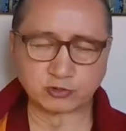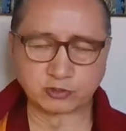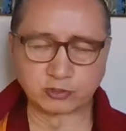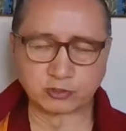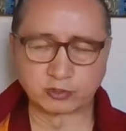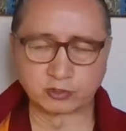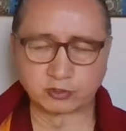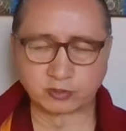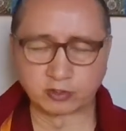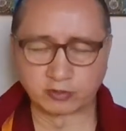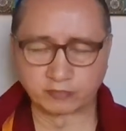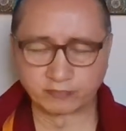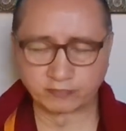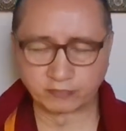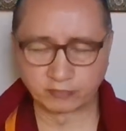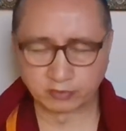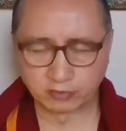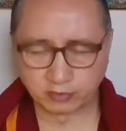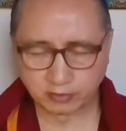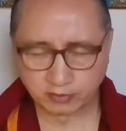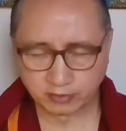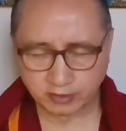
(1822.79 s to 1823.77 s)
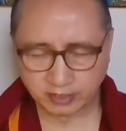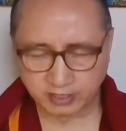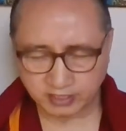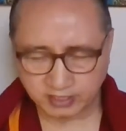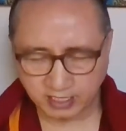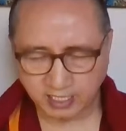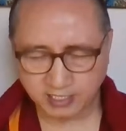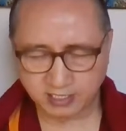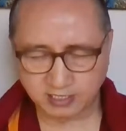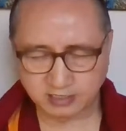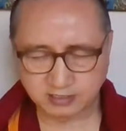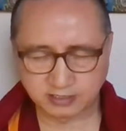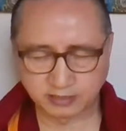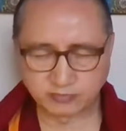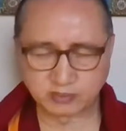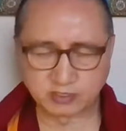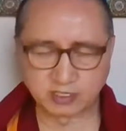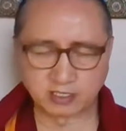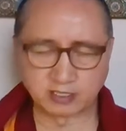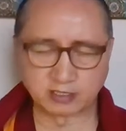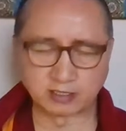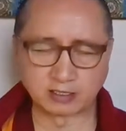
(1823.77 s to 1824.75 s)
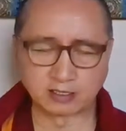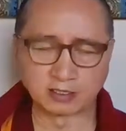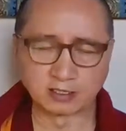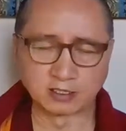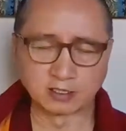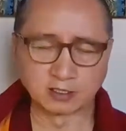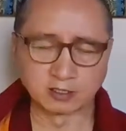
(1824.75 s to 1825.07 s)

of entire samsara